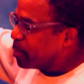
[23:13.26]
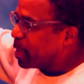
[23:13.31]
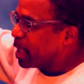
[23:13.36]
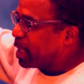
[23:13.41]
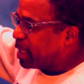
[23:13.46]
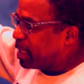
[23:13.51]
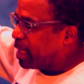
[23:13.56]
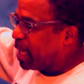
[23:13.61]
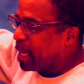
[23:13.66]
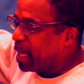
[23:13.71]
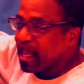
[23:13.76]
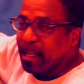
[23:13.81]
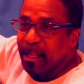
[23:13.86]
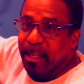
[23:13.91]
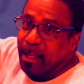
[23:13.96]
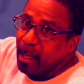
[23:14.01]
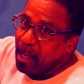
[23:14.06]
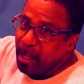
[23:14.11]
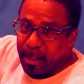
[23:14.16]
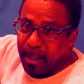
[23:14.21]
but again,
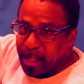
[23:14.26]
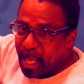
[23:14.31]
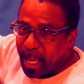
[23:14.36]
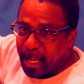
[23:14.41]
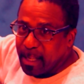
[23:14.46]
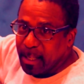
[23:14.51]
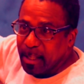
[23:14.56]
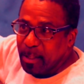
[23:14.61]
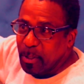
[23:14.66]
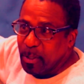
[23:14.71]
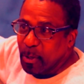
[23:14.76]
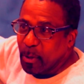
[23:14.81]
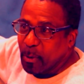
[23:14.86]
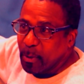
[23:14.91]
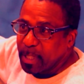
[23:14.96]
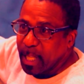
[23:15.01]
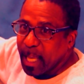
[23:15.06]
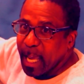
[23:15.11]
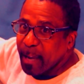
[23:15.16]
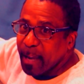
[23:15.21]
they didn't do
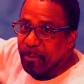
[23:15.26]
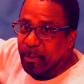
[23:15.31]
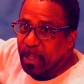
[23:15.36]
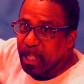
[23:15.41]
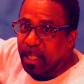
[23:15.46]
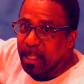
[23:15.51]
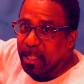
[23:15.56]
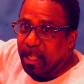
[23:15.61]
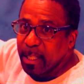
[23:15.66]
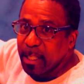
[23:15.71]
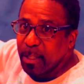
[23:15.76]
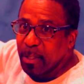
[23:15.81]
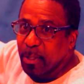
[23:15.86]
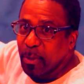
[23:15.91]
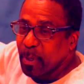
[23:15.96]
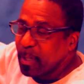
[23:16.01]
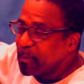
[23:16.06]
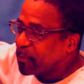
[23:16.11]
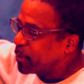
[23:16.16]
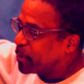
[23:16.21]
it, the African didn't
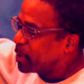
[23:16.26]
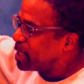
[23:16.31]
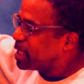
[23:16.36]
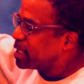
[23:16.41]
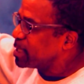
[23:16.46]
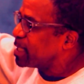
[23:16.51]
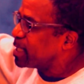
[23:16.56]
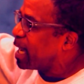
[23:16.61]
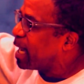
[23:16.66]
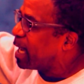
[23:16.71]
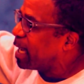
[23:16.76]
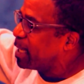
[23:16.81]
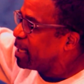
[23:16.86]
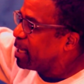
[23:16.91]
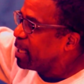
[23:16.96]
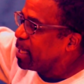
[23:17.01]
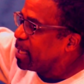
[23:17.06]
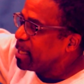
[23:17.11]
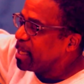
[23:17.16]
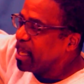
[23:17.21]
do it for design,
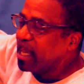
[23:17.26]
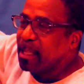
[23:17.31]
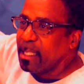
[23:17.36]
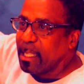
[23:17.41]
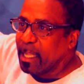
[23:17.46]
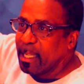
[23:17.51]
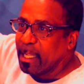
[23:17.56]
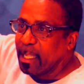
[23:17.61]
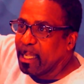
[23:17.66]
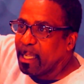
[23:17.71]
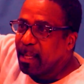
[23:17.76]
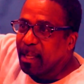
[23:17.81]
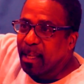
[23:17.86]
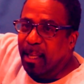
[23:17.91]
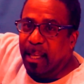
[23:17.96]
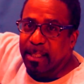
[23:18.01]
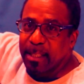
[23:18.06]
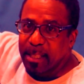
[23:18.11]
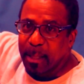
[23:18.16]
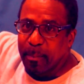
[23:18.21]
they did it,
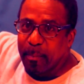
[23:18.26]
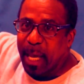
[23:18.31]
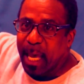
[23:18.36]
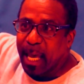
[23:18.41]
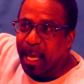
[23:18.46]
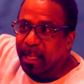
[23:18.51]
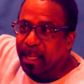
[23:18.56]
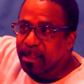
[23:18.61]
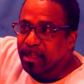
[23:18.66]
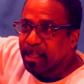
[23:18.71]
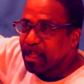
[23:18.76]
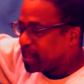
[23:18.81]
it's a mask,